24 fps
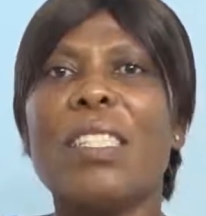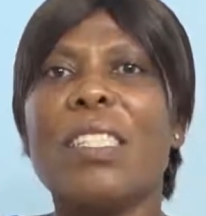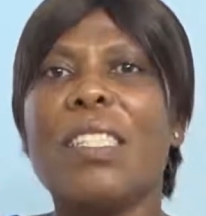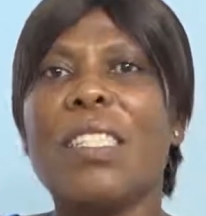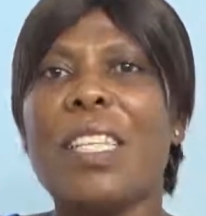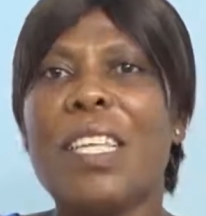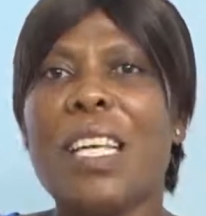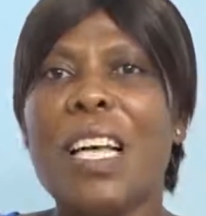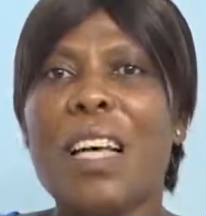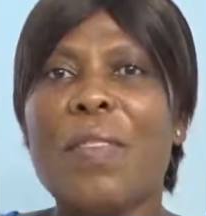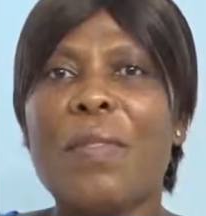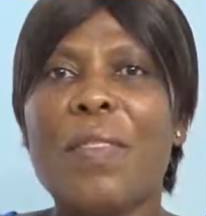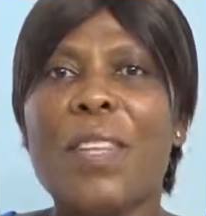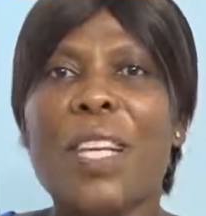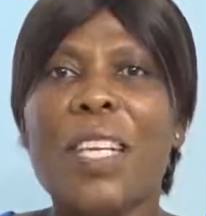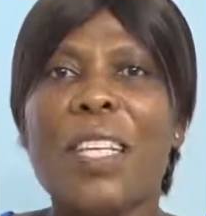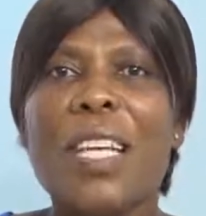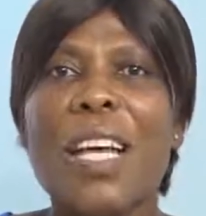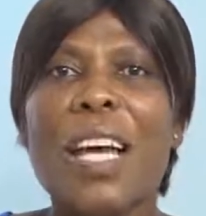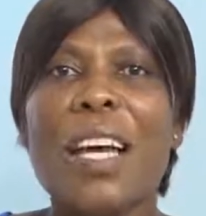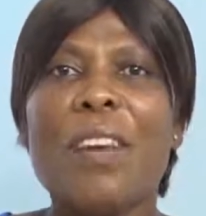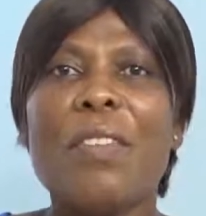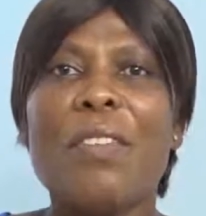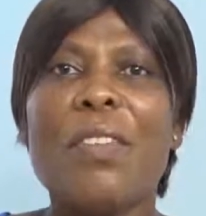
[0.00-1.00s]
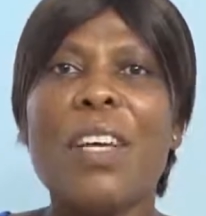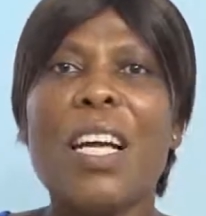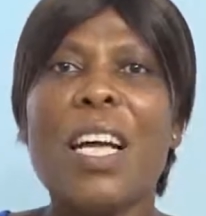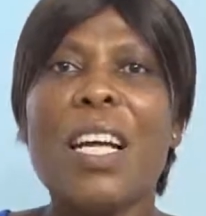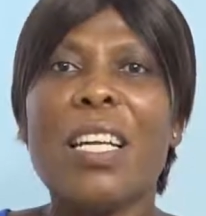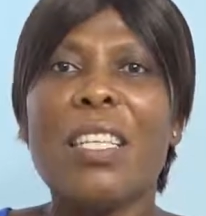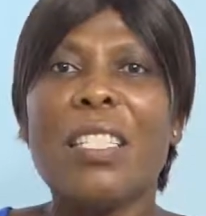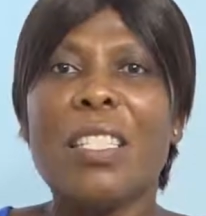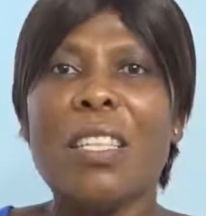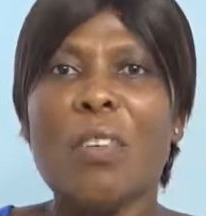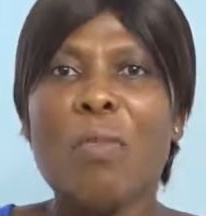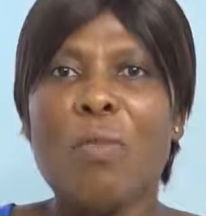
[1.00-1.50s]
they have the diarrhea,
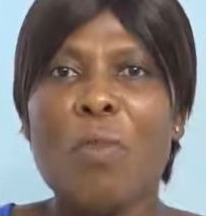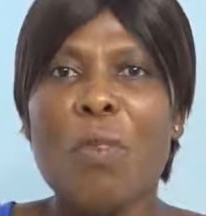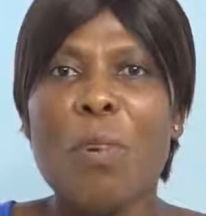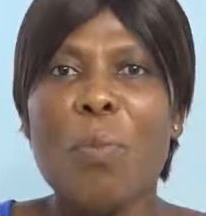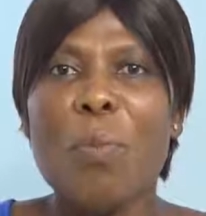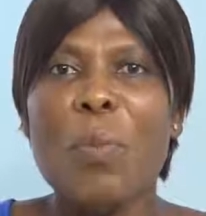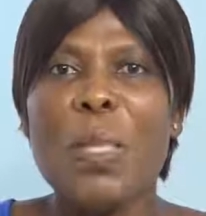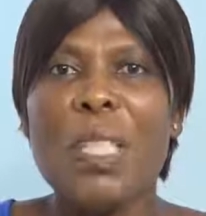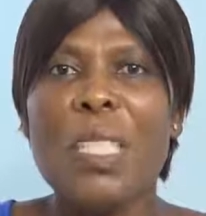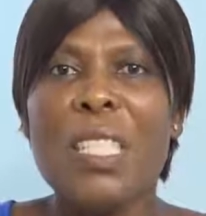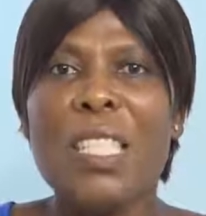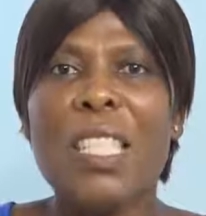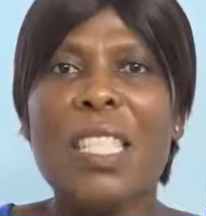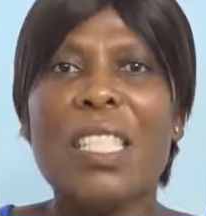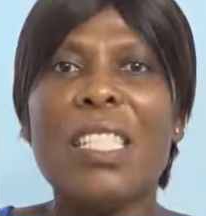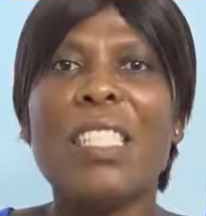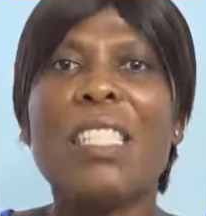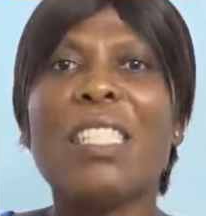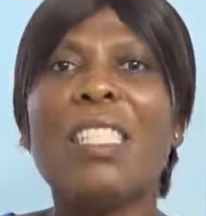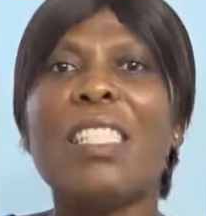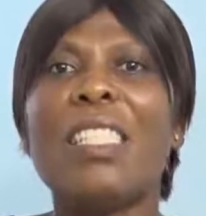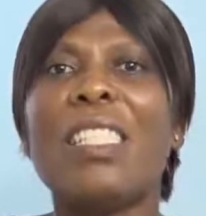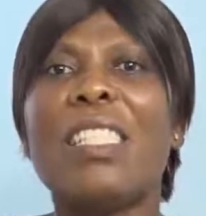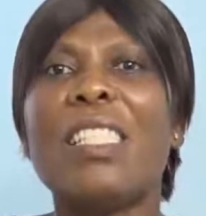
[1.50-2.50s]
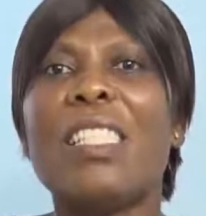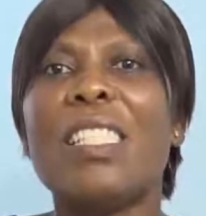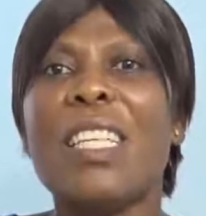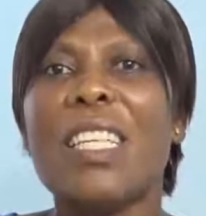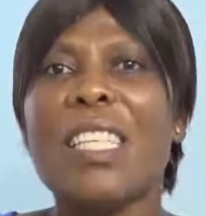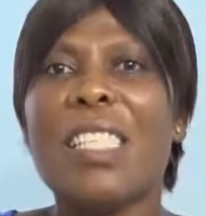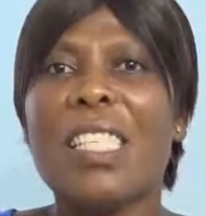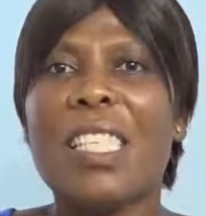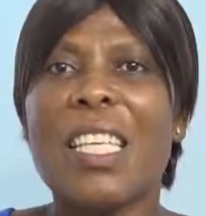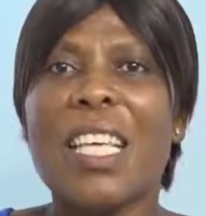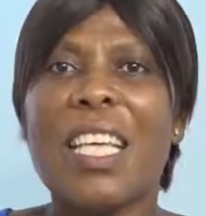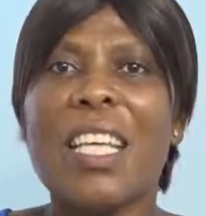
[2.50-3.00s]
the vomiting, the
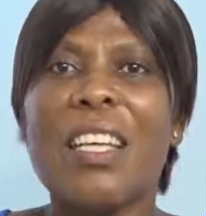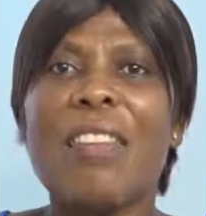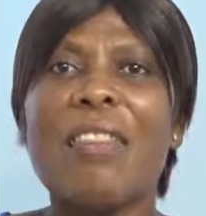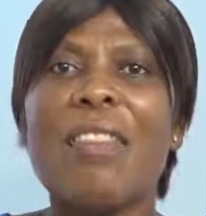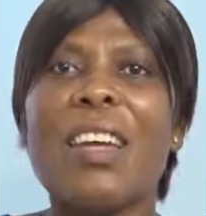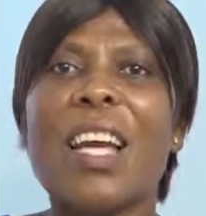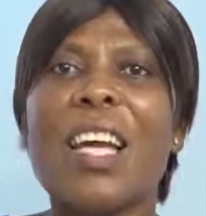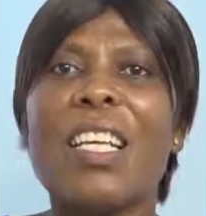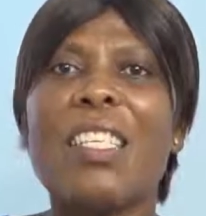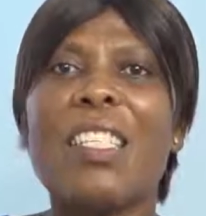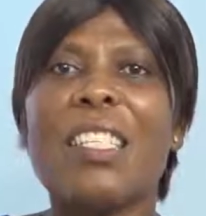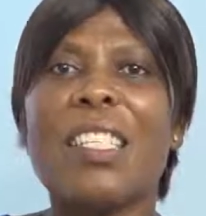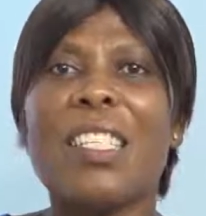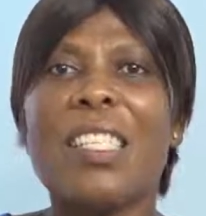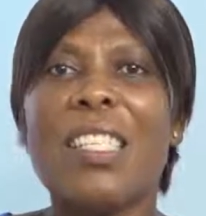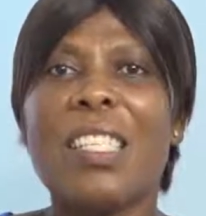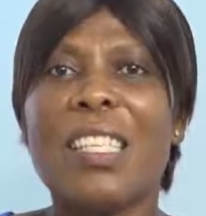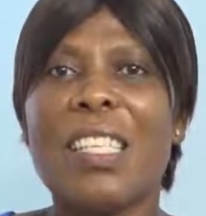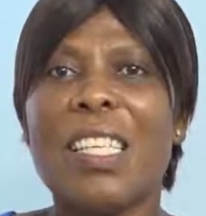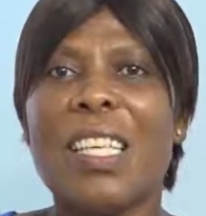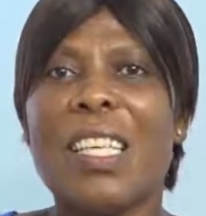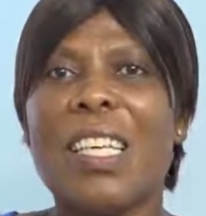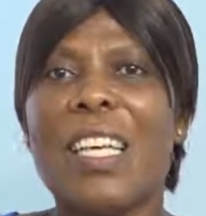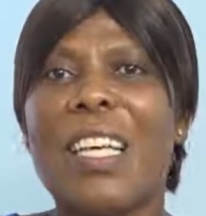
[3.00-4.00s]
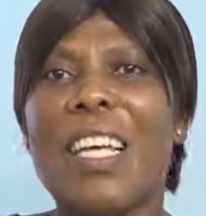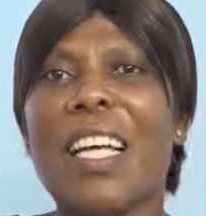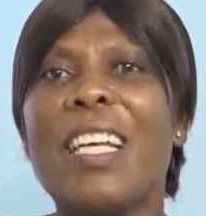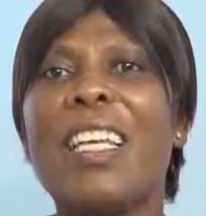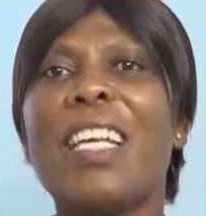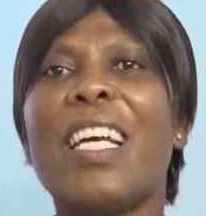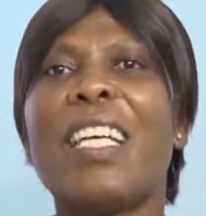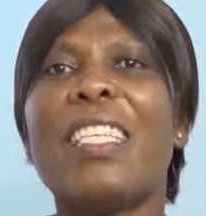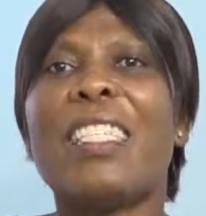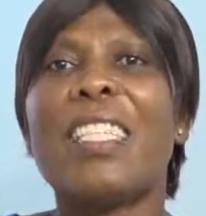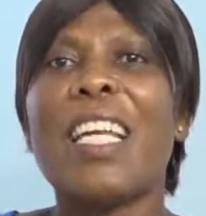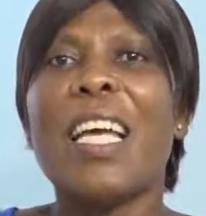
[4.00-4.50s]
skin rashes, and
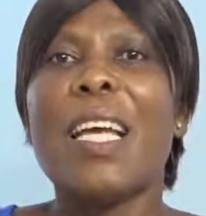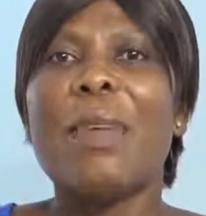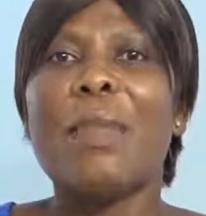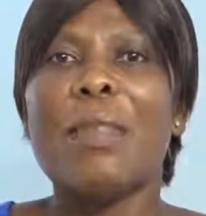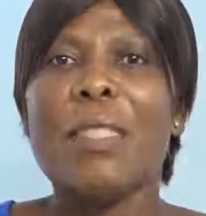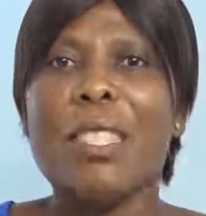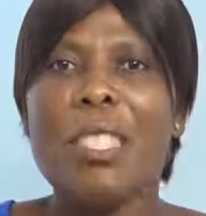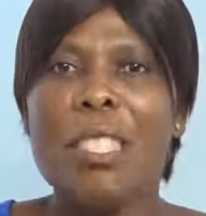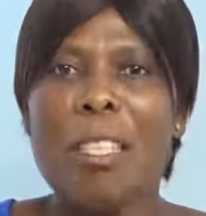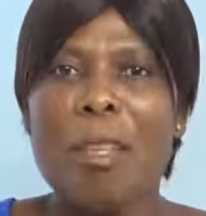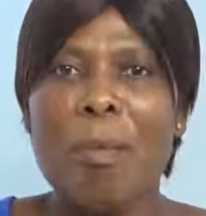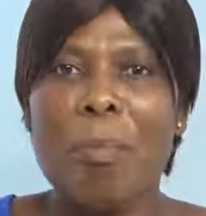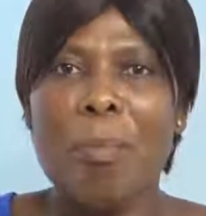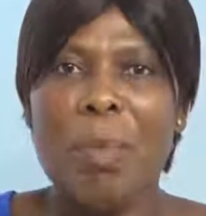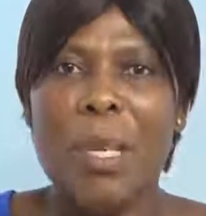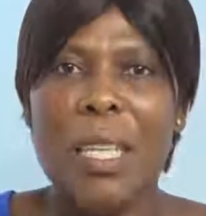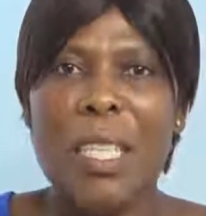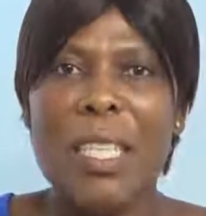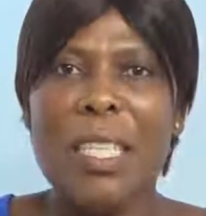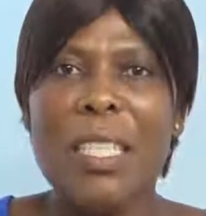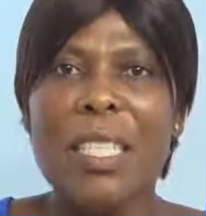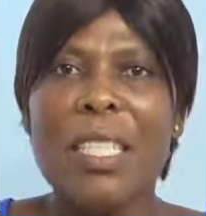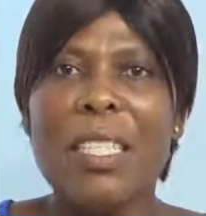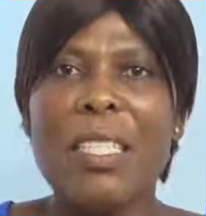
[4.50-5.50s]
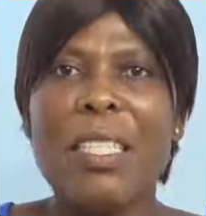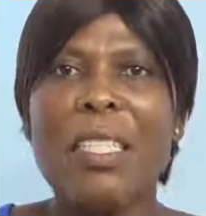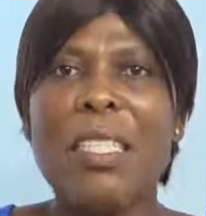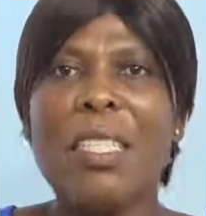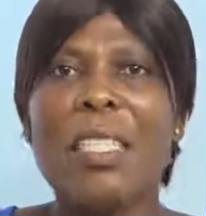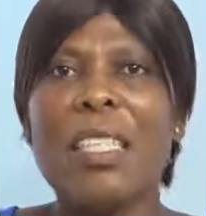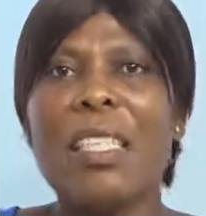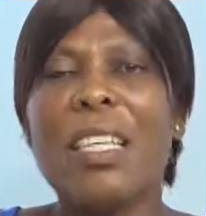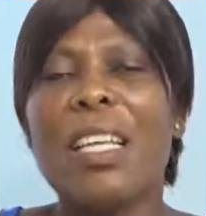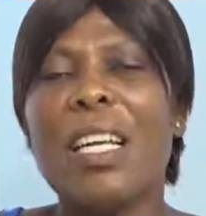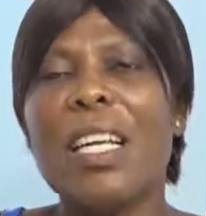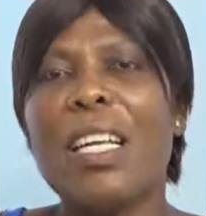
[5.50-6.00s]
at times bleeding,
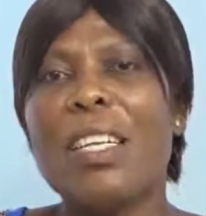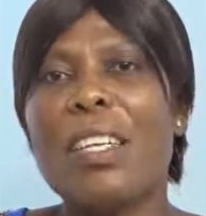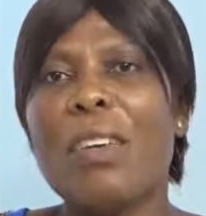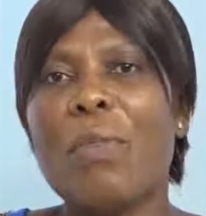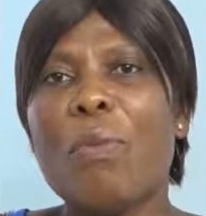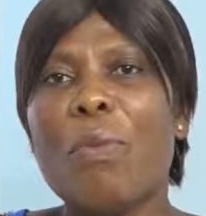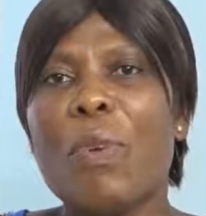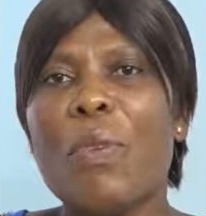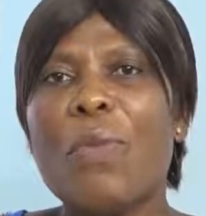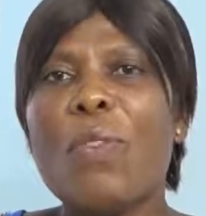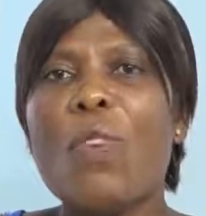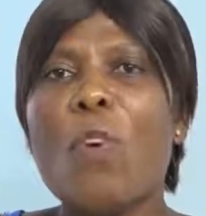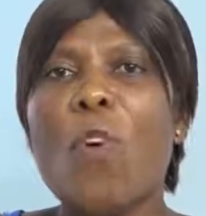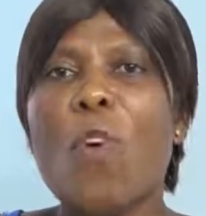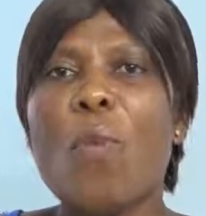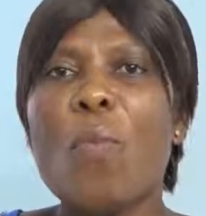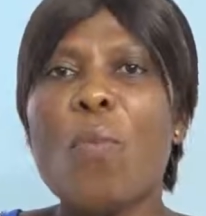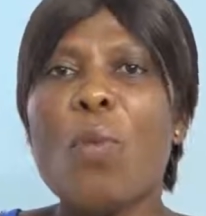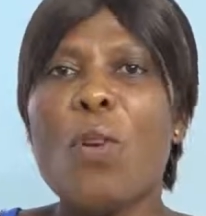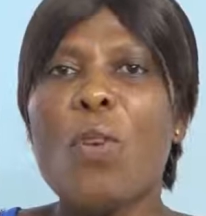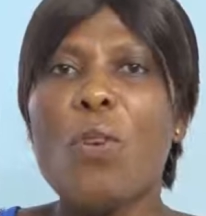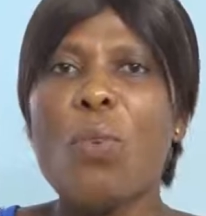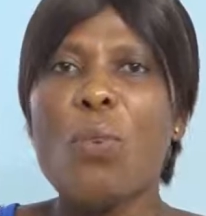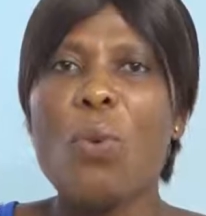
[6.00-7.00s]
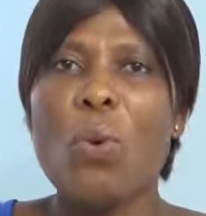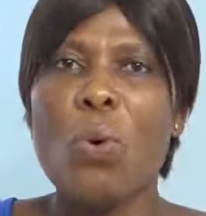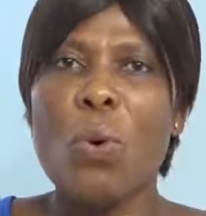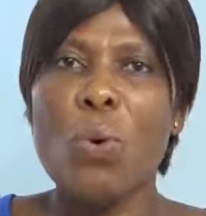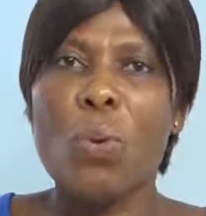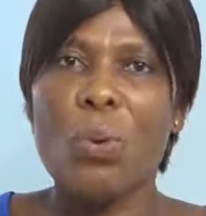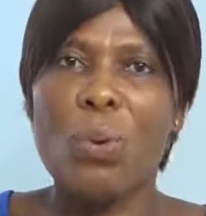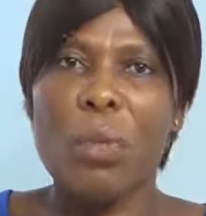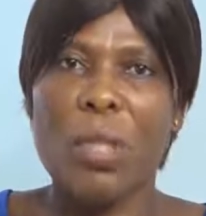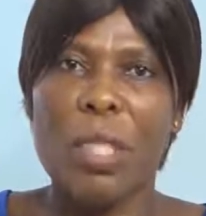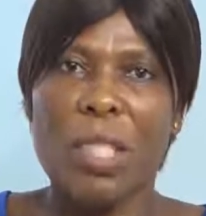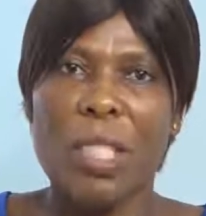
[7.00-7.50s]
and then with common
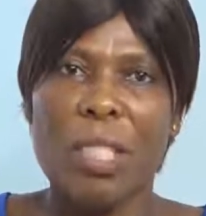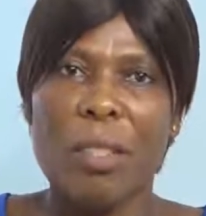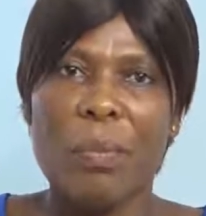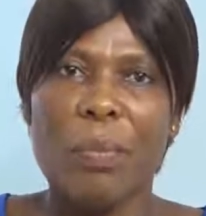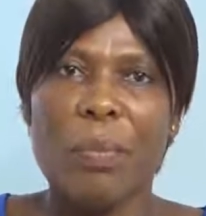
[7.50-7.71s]
cold.